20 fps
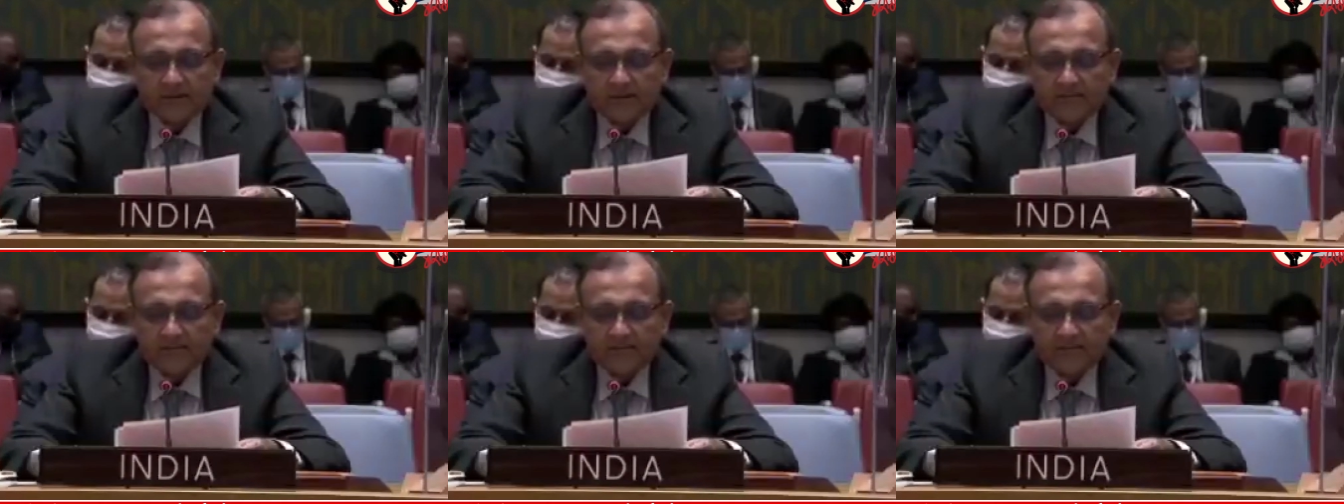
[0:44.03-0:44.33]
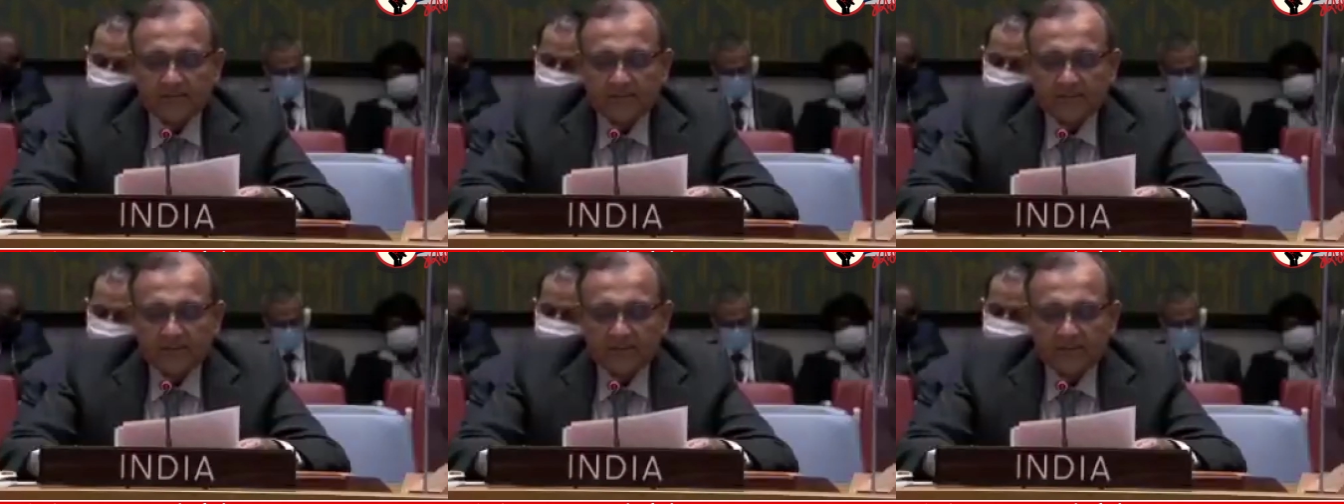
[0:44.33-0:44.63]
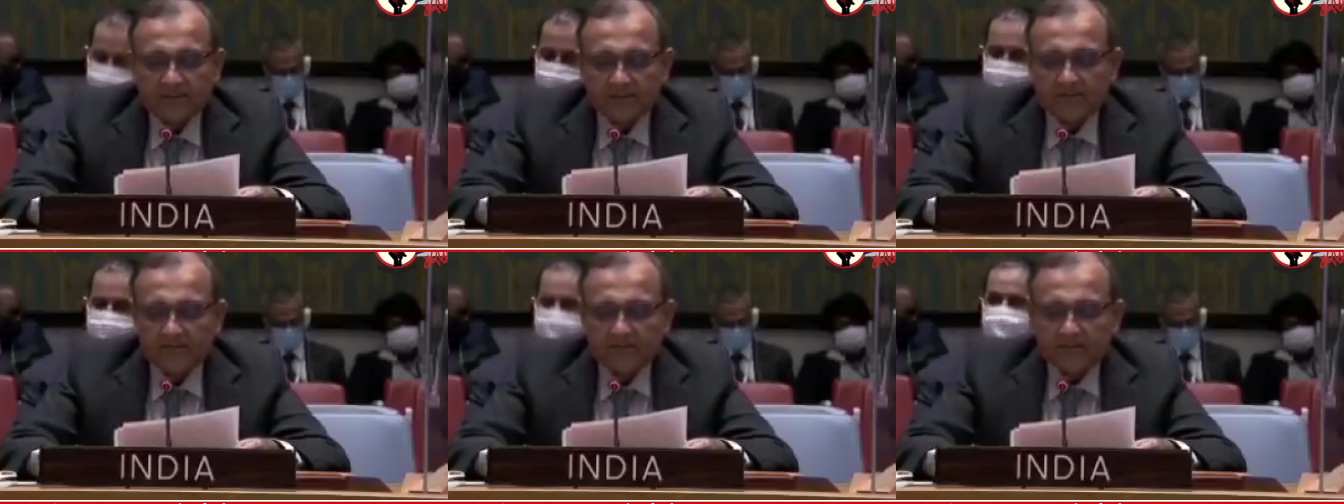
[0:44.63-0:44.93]
and
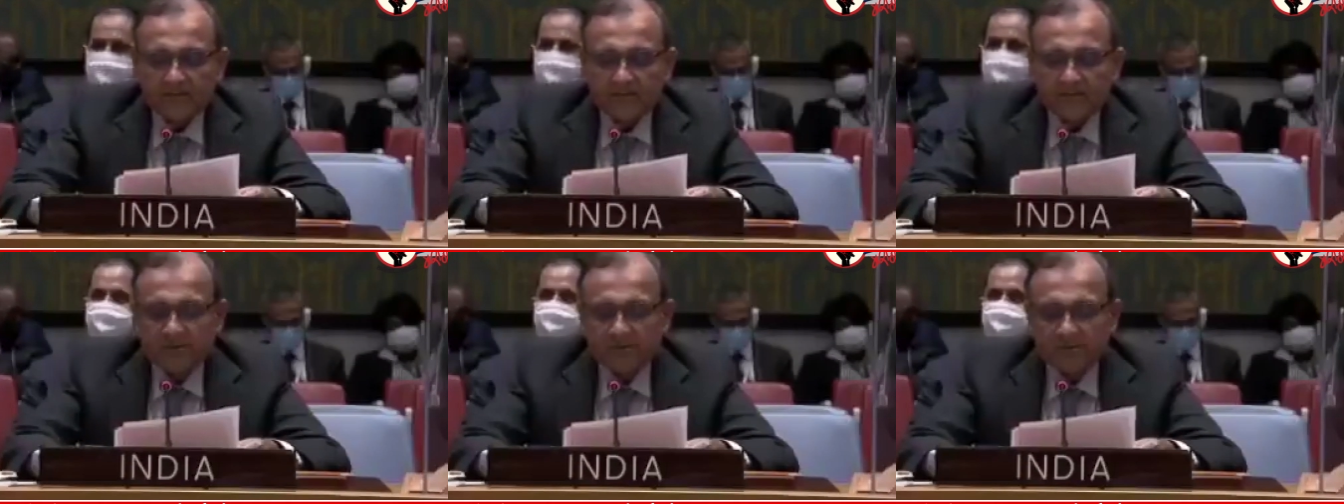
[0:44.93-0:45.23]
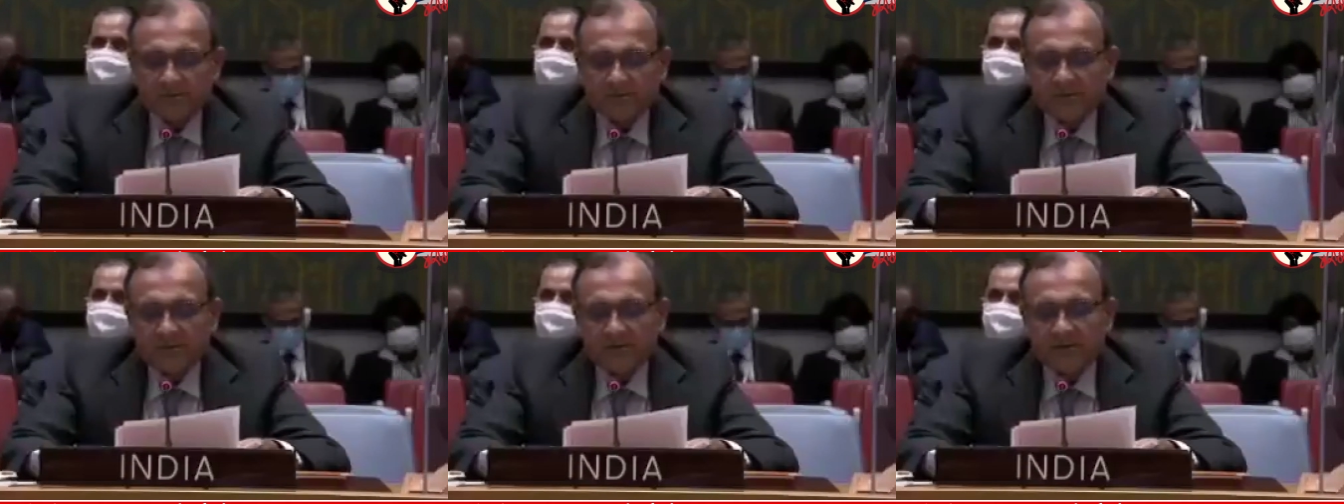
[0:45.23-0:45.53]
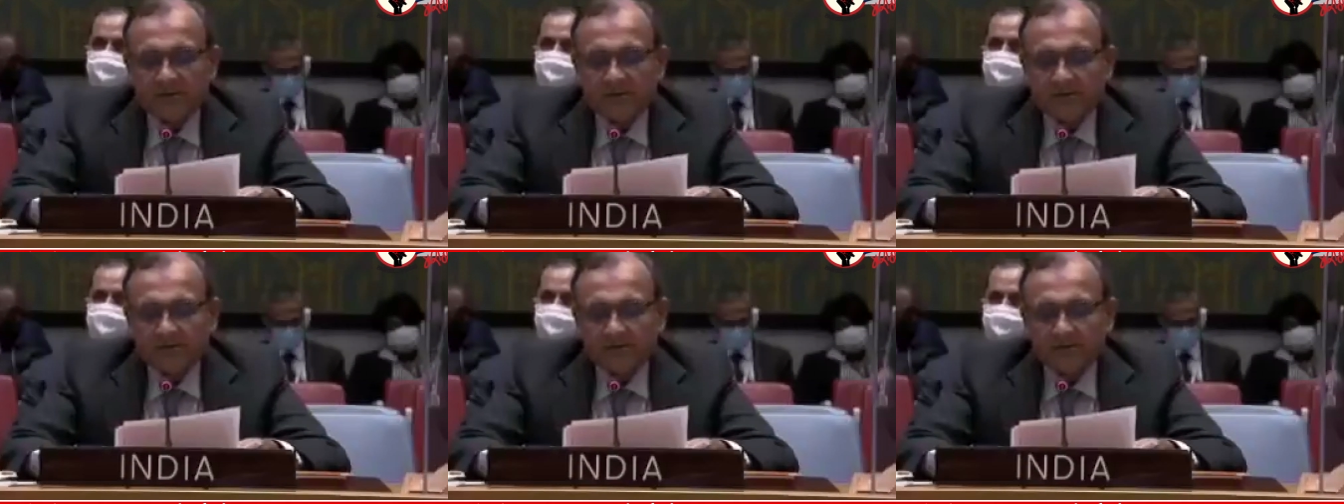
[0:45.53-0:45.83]
emphasized on
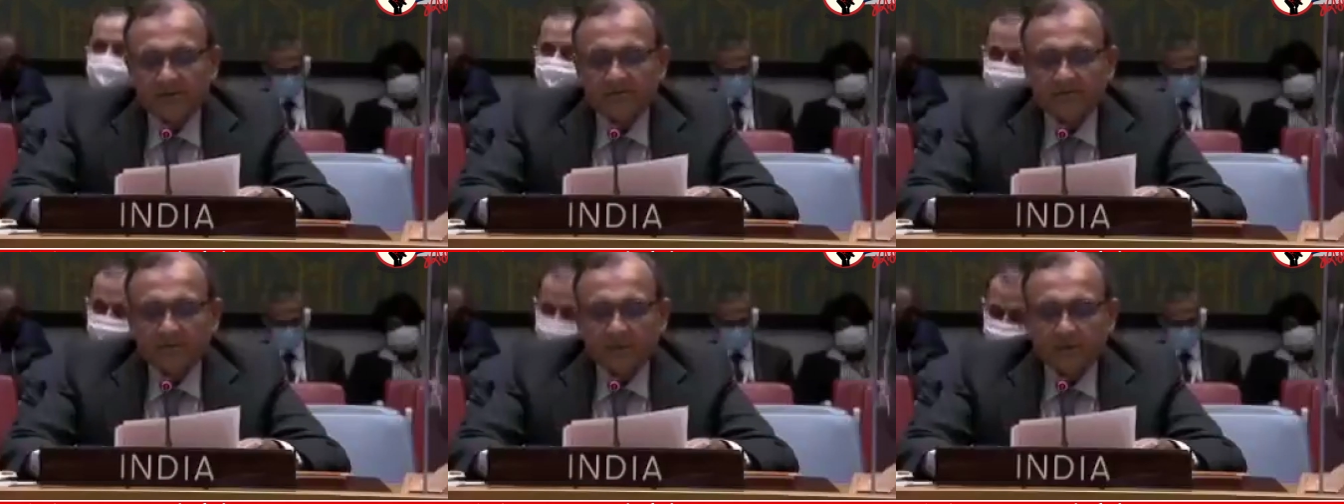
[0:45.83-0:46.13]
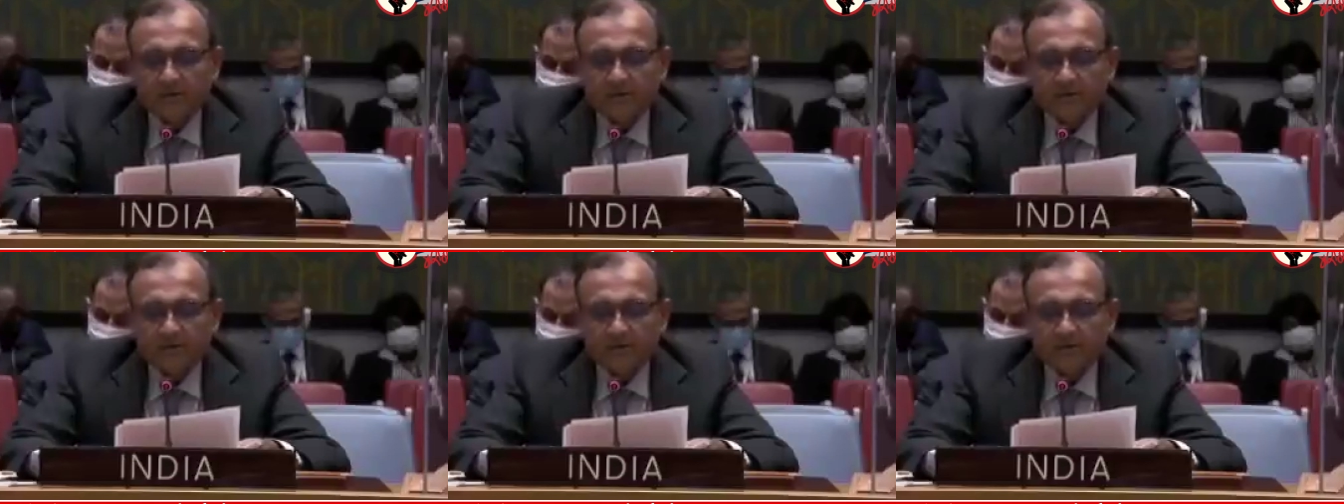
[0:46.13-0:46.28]
sustained and